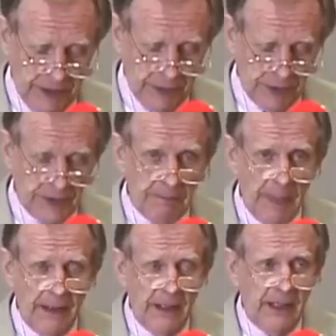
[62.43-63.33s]
years,
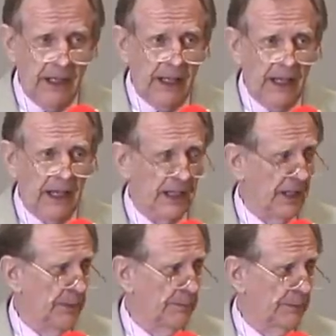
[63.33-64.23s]
and
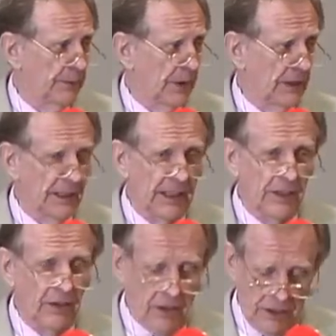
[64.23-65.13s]
I'm
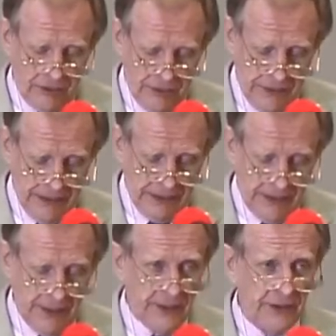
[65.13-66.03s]
greatly honored
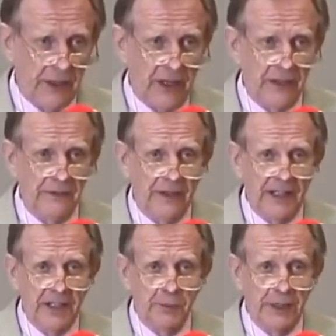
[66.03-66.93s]
that uh, Scott
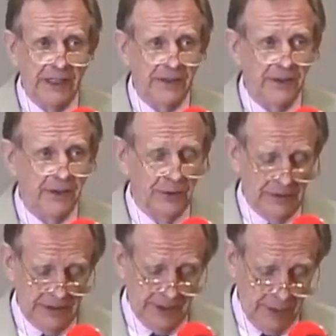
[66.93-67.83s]
invited me to
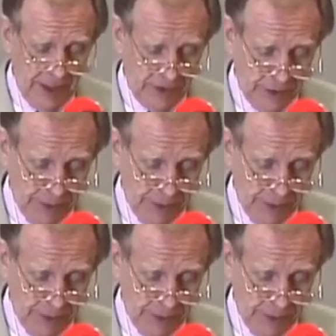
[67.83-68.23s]
address